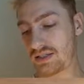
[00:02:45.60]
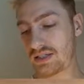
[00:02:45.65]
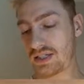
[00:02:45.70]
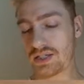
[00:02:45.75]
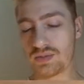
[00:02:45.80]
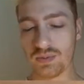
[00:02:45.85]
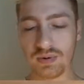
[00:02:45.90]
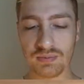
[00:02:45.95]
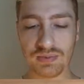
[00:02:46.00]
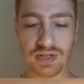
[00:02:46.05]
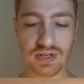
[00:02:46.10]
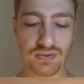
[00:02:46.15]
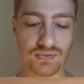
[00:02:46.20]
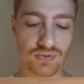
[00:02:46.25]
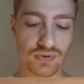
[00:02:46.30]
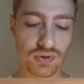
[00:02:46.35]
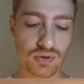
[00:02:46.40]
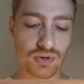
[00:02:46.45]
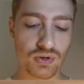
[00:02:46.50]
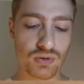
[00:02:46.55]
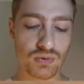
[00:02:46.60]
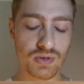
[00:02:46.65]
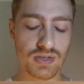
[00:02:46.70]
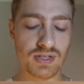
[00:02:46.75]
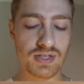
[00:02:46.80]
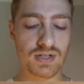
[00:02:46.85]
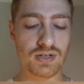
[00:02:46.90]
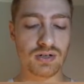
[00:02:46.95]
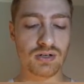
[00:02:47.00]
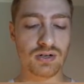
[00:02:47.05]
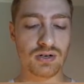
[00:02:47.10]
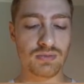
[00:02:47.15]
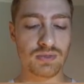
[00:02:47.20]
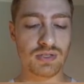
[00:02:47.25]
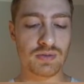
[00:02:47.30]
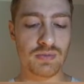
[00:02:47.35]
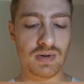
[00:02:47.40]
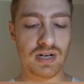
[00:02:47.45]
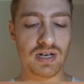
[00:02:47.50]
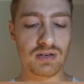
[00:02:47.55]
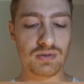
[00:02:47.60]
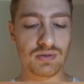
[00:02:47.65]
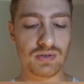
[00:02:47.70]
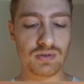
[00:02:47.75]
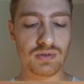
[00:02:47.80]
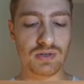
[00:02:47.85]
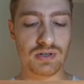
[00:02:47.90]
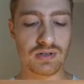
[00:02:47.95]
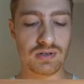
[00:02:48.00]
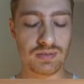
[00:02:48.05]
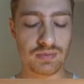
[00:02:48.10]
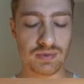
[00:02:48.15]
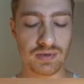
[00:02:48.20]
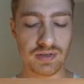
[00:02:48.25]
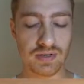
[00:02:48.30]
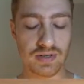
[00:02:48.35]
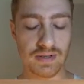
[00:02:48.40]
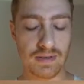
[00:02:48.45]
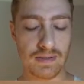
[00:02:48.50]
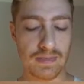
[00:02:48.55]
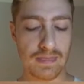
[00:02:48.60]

There's probably a few new ones in the comments bio as well, but